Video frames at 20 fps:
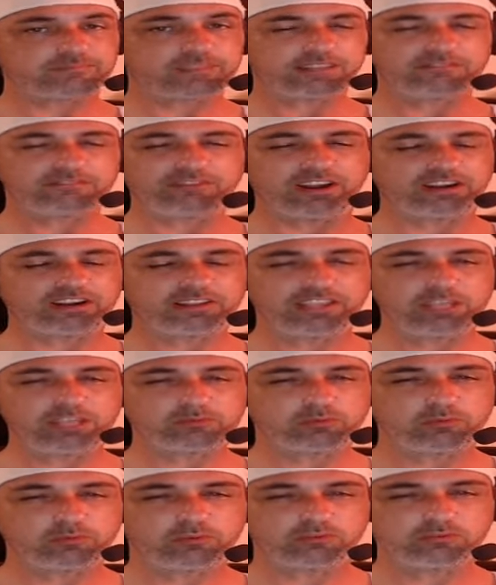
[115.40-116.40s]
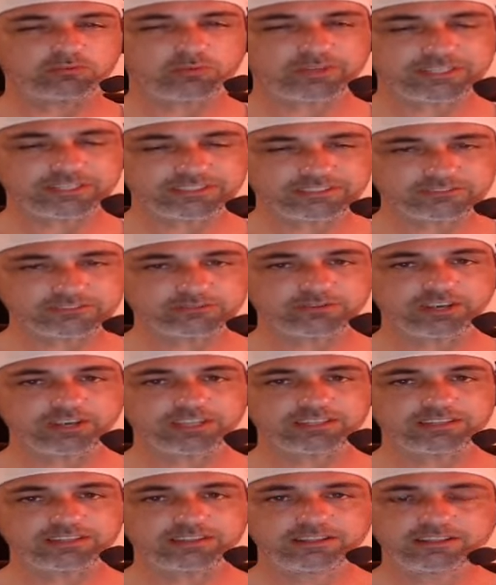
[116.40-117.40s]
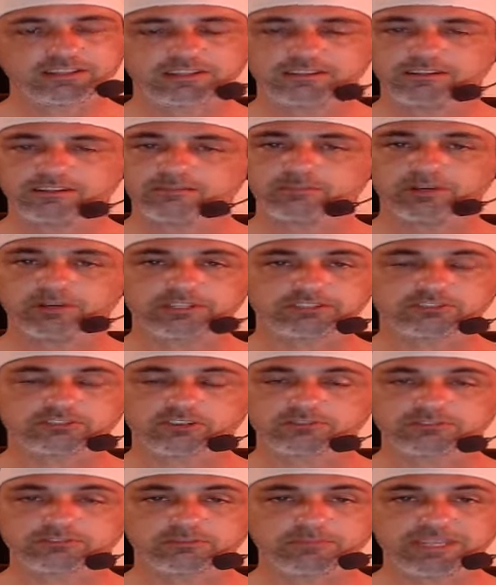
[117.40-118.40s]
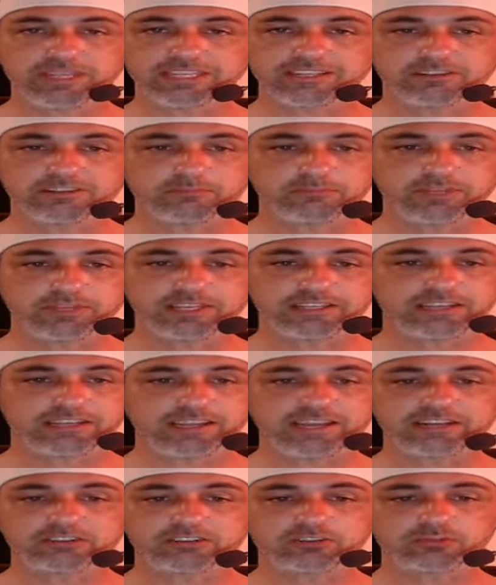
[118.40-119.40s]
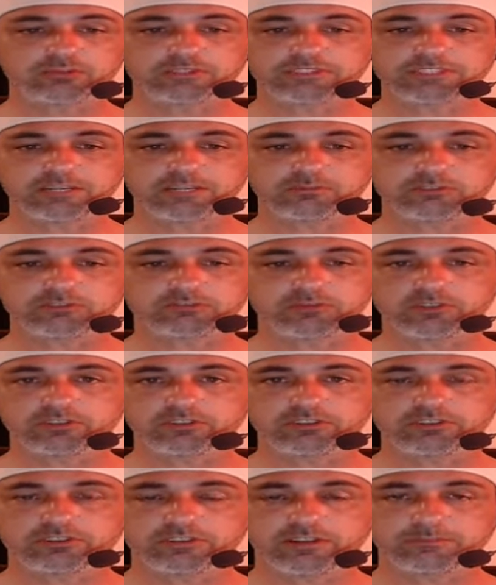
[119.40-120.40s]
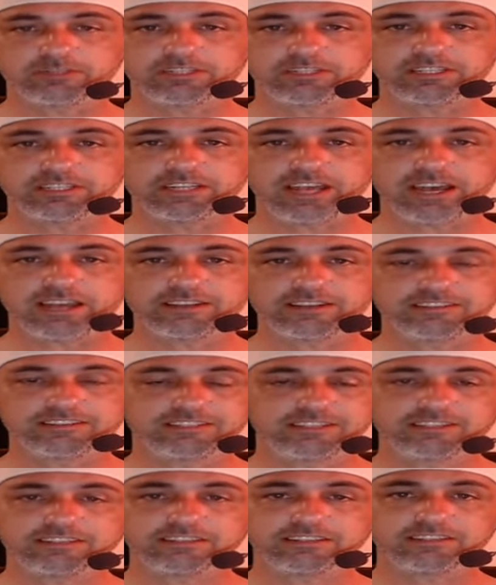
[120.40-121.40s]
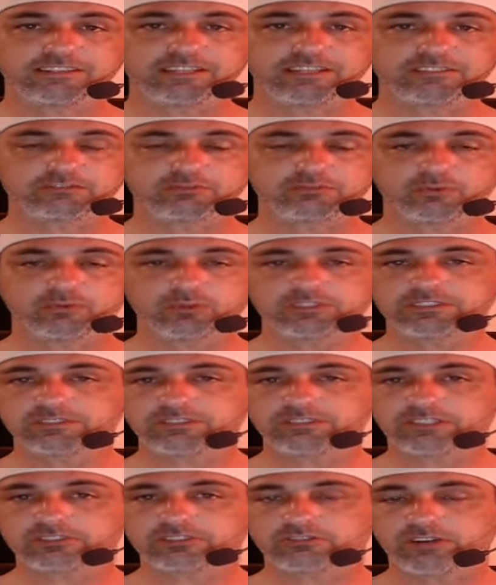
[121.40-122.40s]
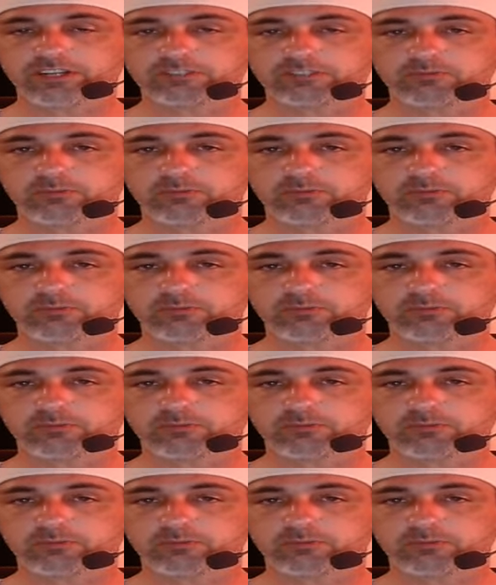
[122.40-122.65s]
Very capable of winning this fight. But in terms of making a pick, I got to go with Semelsberger. I mean, the guy lands four significant strikes